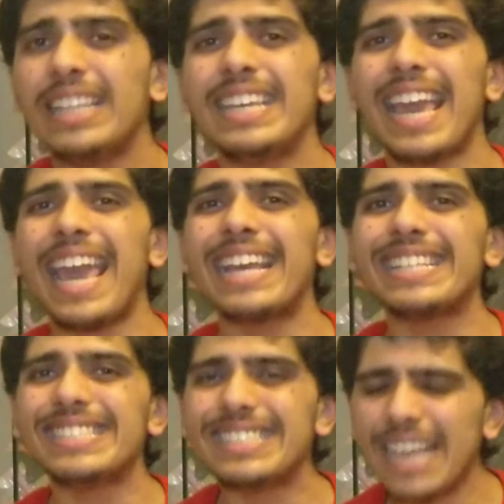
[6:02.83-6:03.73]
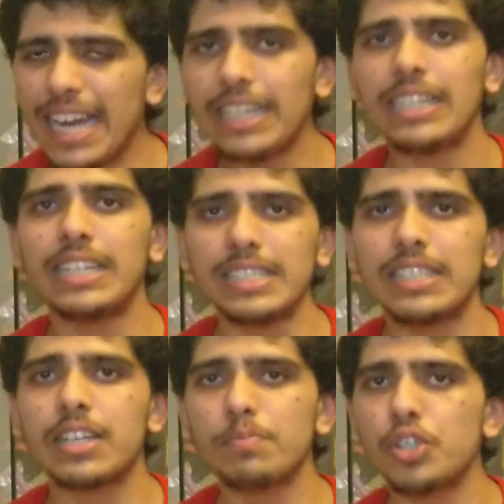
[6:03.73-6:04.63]
the exact
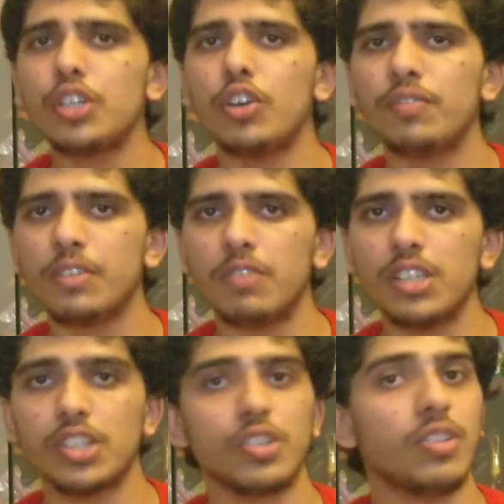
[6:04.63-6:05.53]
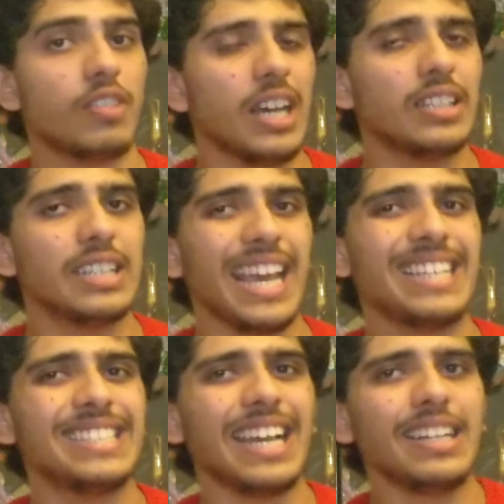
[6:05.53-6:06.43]
description of the verses, or rather the
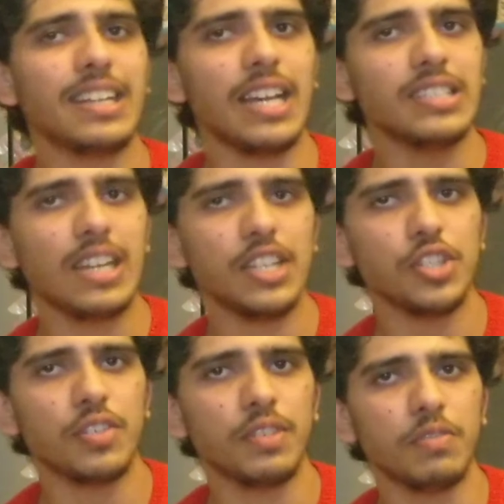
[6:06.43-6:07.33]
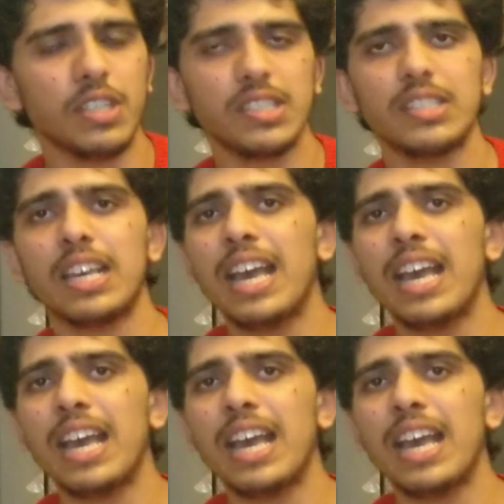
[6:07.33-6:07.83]
exact translation of the verses,